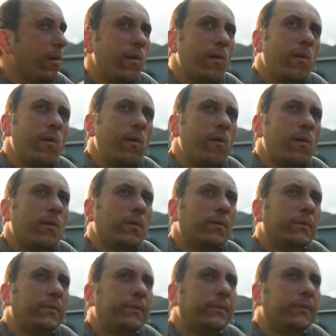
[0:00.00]
you had this
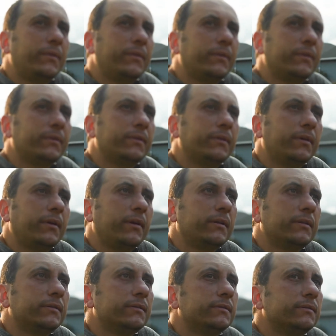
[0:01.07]
urge.
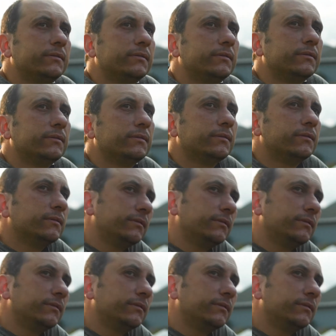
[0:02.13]
You look